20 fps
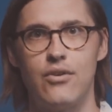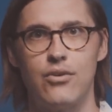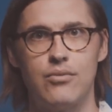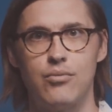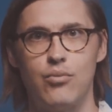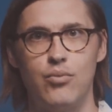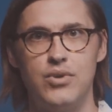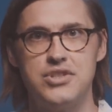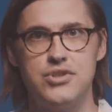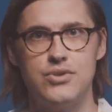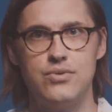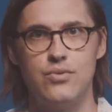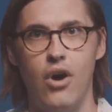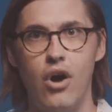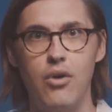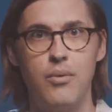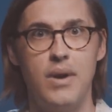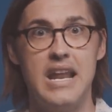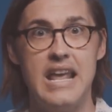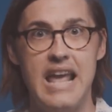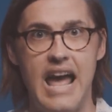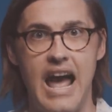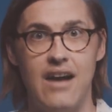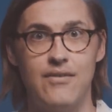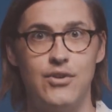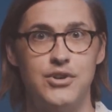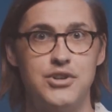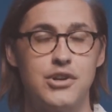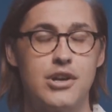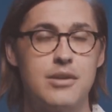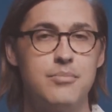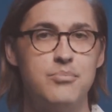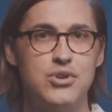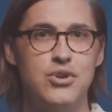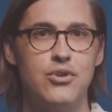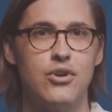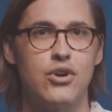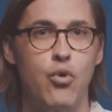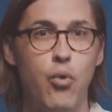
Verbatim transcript: or which you already have on your computer